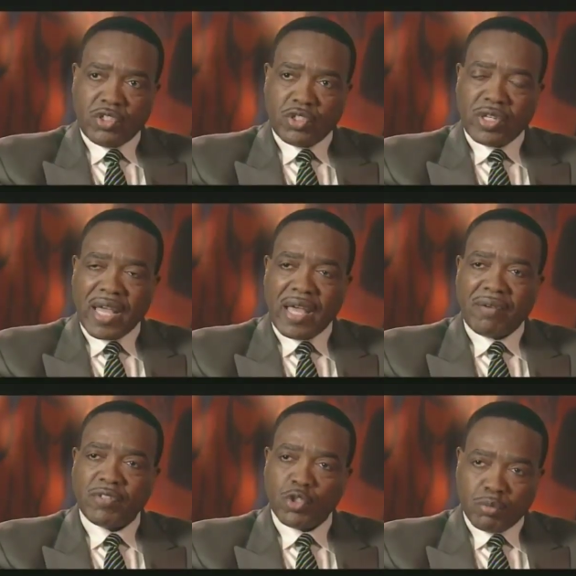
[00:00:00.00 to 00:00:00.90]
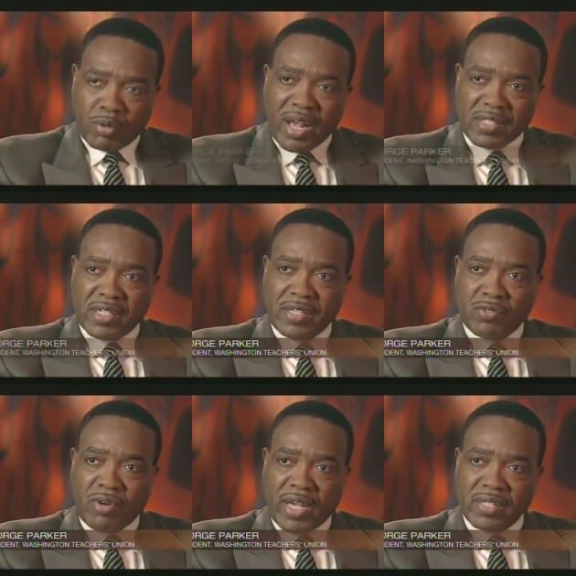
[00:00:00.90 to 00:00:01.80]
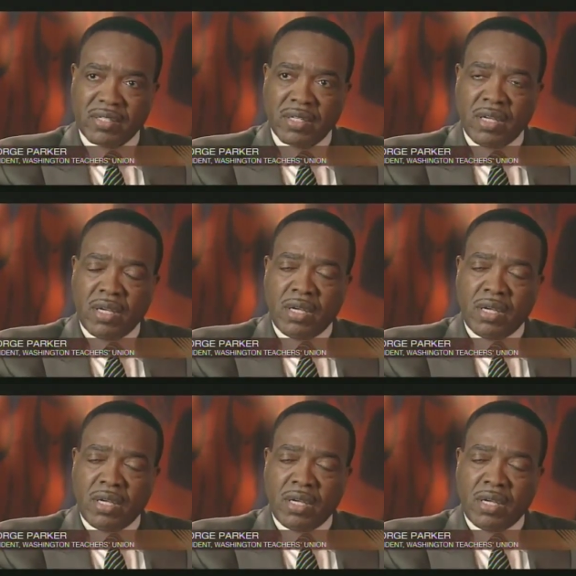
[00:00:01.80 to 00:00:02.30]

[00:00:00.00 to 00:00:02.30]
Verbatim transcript: should have due process rights.